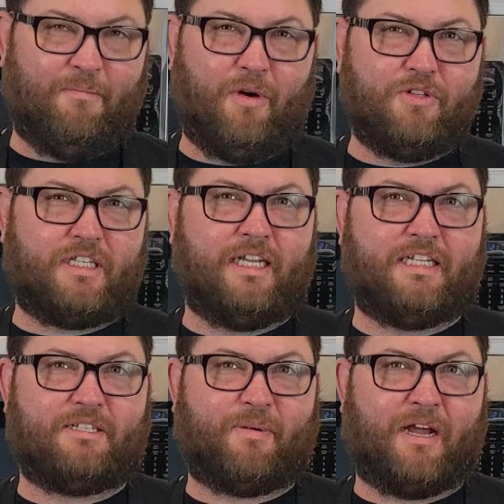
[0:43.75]
mostly
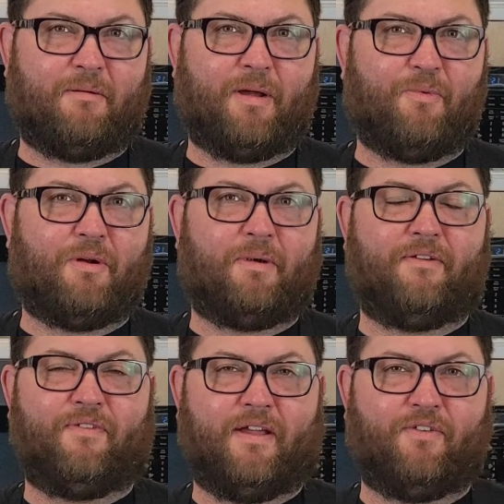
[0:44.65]
inspired by one of my
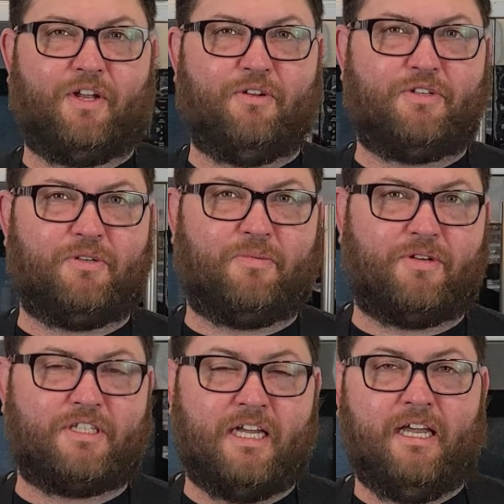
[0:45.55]
favorite
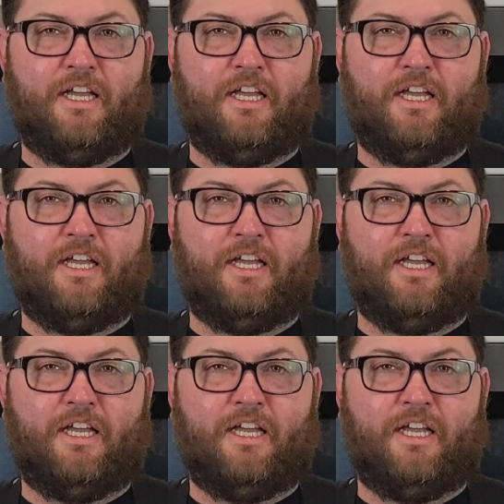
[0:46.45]
YouTubers,